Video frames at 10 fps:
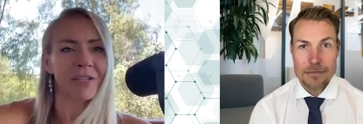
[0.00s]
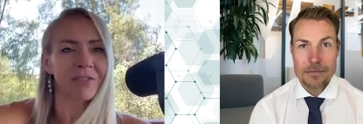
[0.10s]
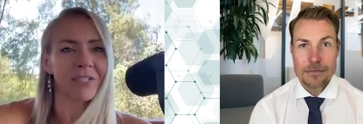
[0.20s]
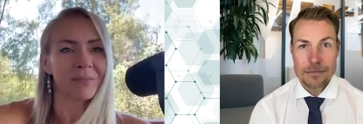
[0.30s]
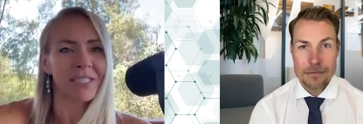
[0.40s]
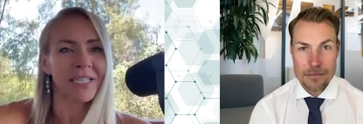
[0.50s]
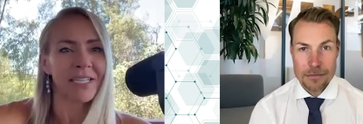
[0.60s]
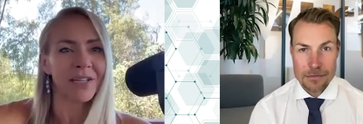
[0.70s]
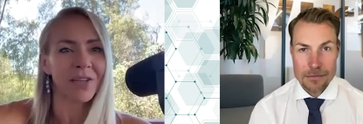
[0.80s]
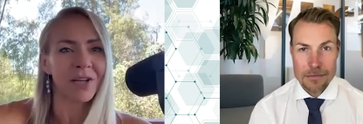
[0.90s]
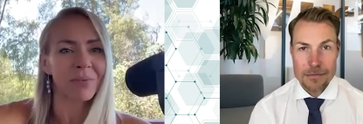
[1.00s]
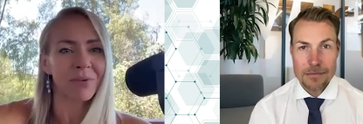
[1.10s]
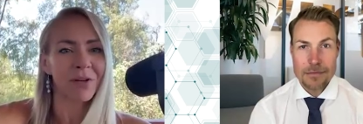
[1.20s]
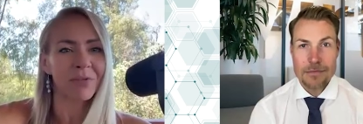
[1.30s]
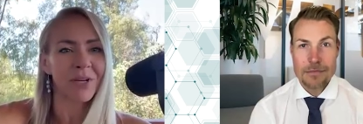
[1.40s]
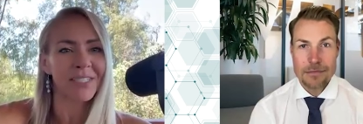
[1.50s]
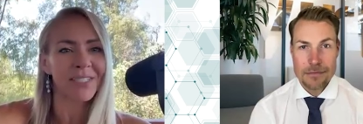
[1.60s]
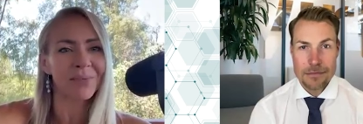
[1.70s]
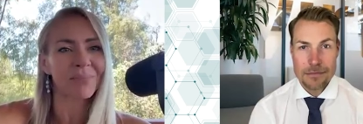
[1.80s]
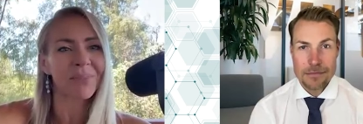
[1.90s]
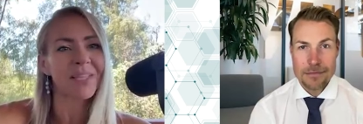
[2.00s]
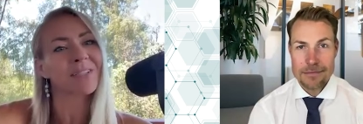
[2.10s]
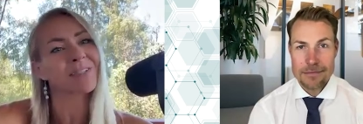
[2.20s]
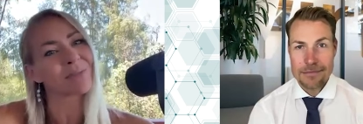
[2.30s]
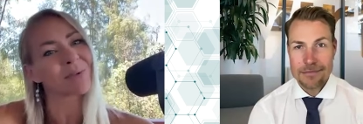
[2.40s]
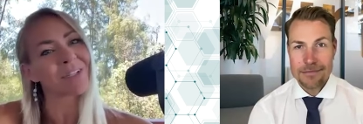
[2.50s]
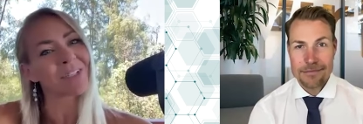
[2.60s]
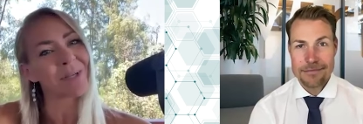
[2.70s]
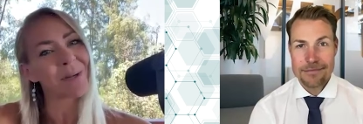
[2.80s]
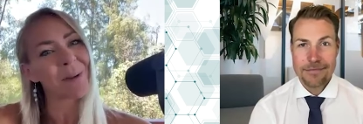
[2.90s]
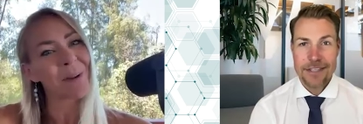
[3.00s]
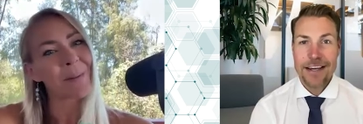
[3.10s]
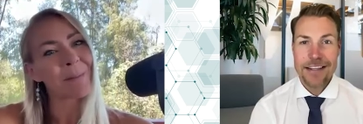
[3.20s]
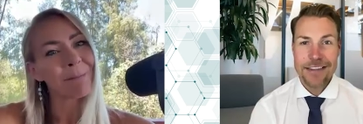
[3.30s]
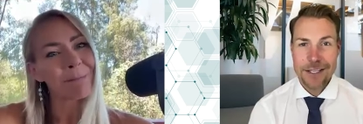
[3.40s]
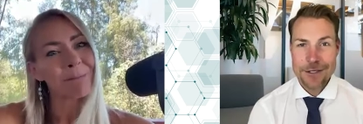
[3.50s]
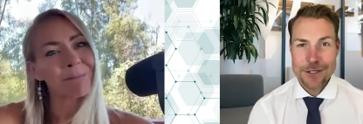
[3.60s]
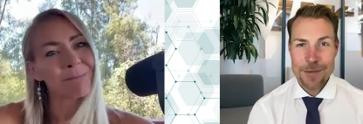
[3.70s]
Speaker 1: definitely be sending a lot of people your way. So thank you so much.
Speaker 2: Yeah, thank you